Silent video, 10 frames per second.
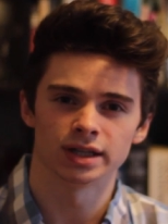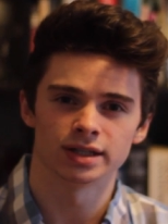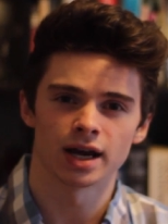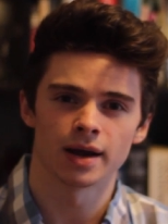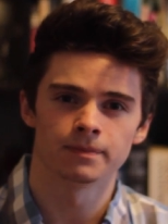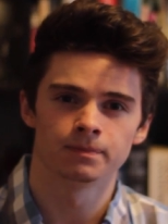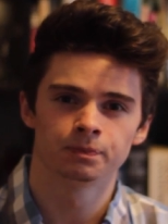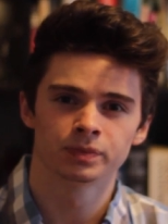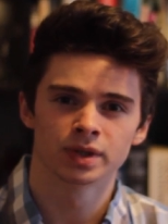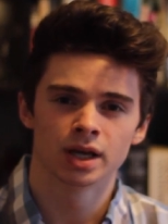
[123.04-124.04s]
at the time.
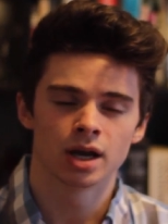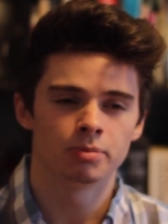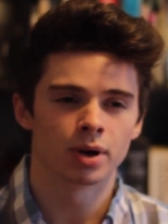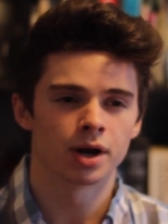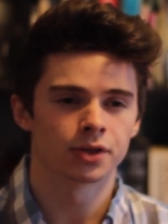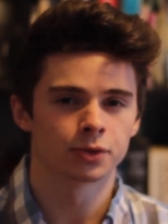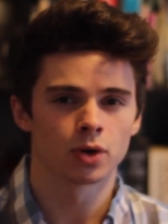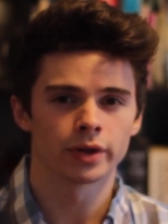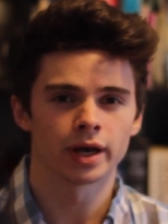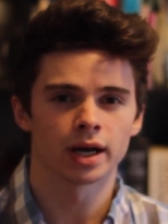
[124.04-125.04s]
But through
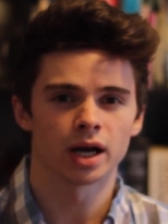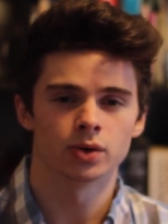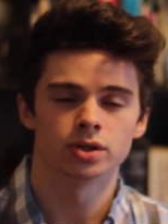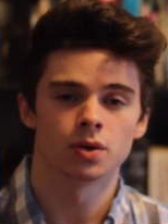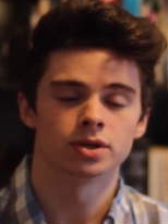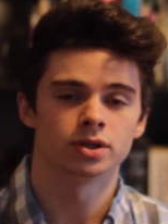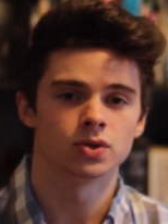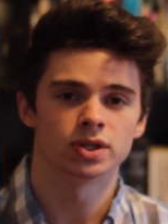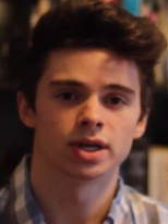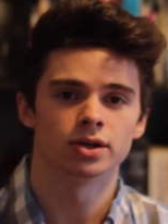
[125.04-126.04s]
all that, I was always too
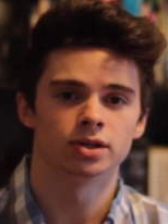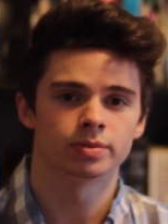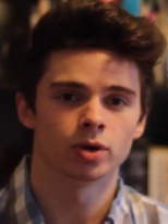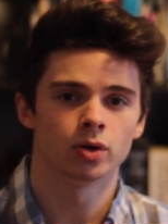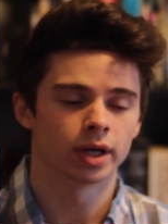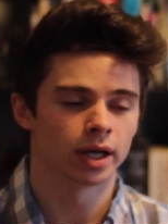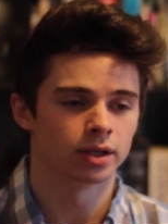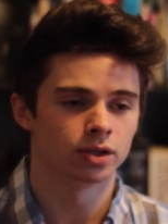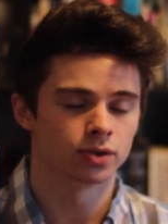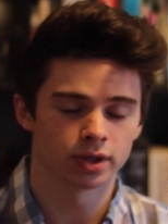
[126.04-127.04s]
scared to smoke
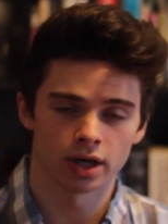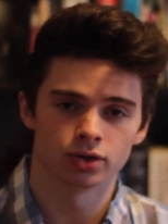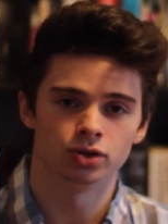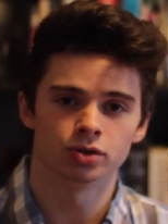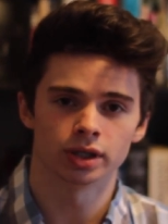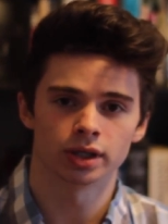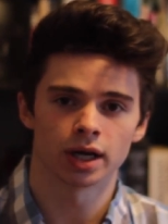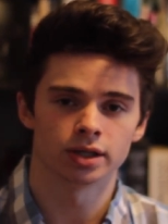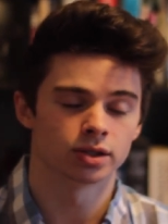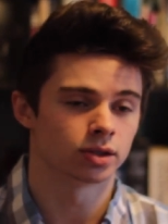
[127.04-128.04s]
and too scared to drink.
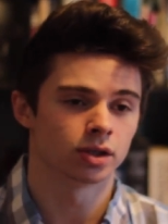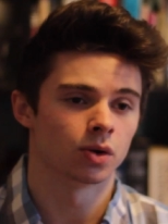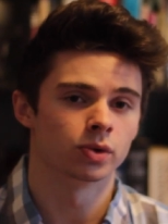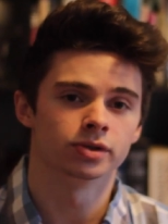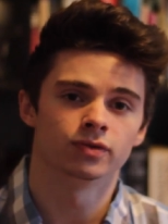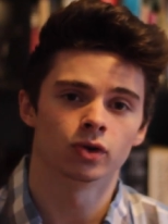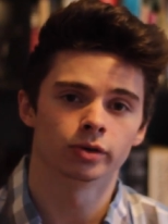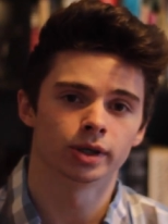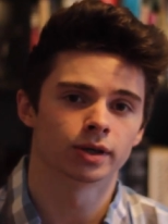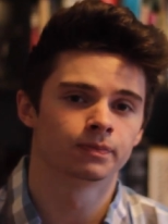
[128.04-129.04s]
It wasn't for
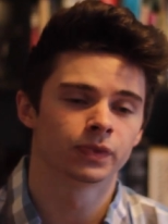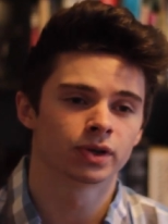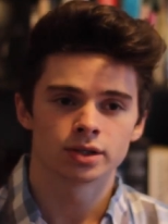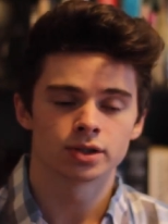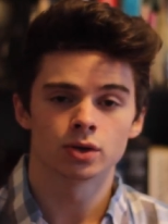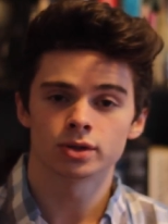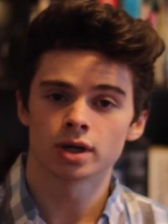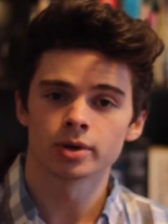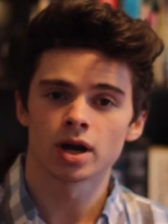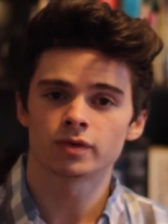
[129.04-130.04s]
me. So
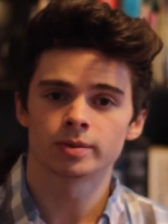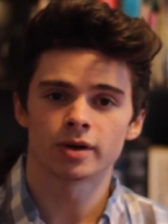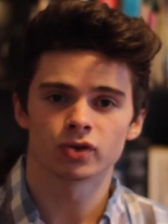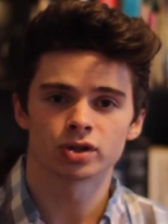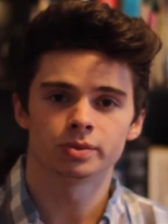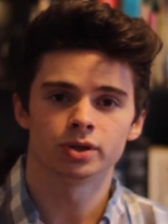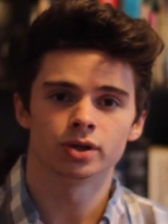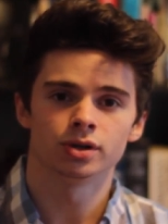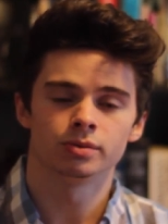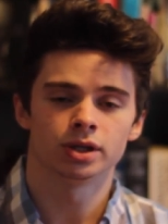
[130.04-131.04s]
summer after my freshman
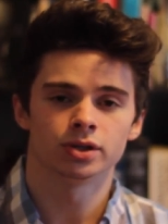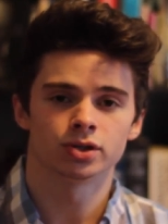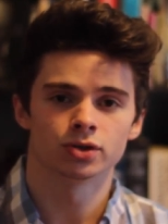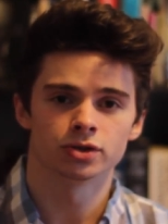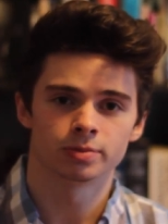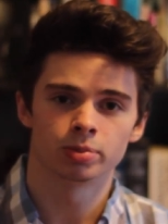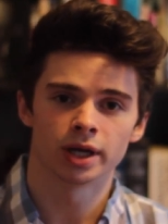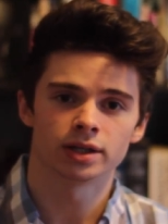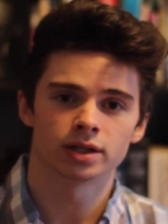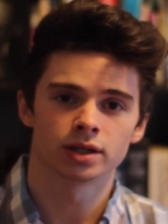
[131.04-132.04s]
year, me and this girl
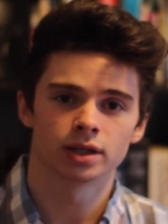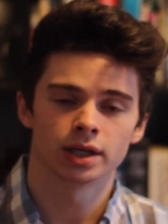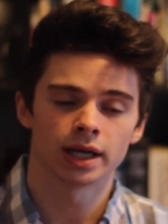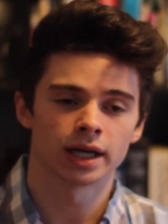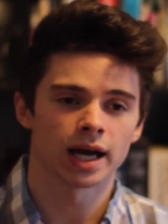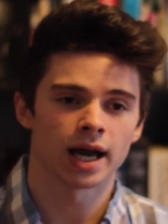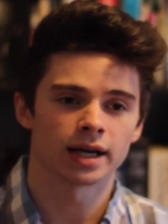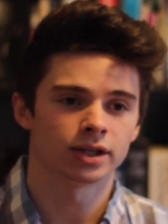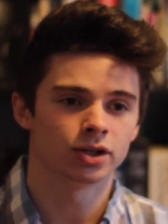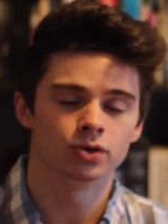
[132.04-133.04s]
split, and I had
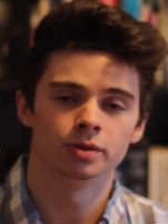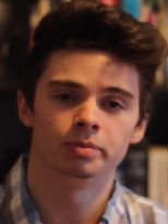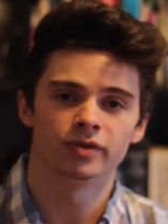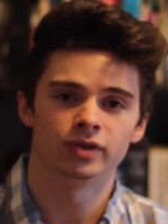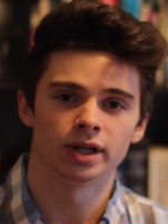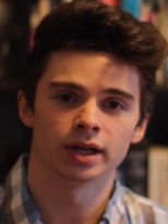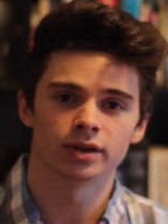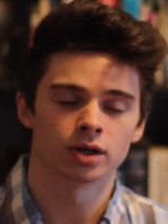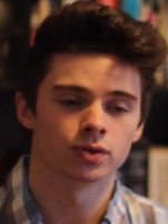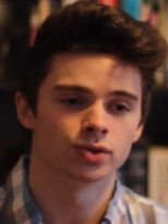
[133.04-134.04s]
a huge epiphany. I
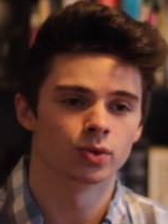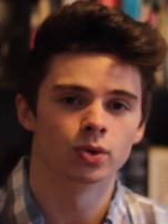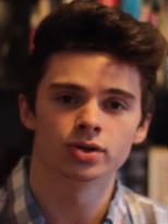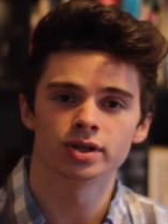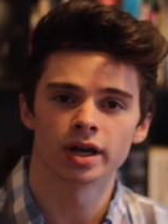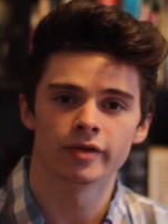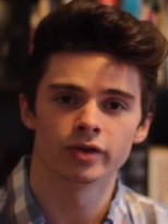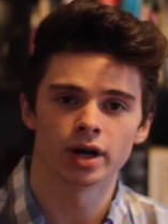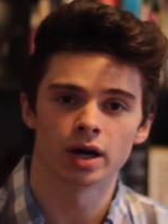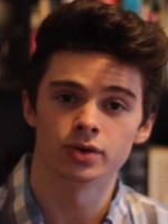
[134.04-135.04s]
thought it was the worst thing
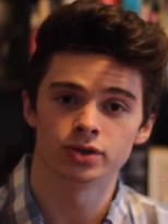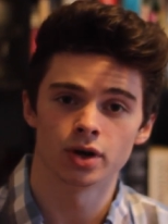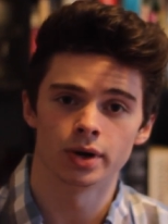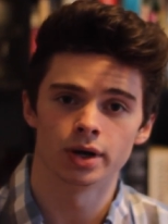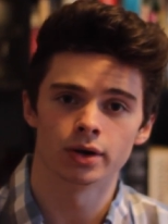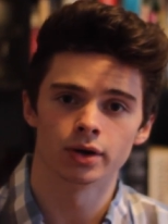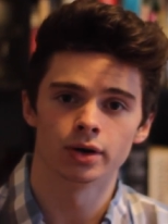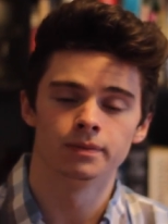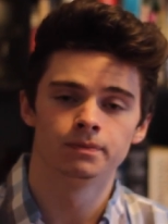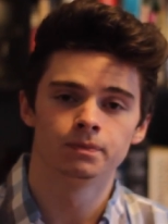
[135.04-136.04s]
ever. I was so into
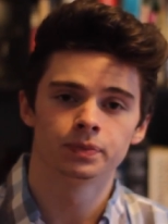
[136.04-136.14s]
her,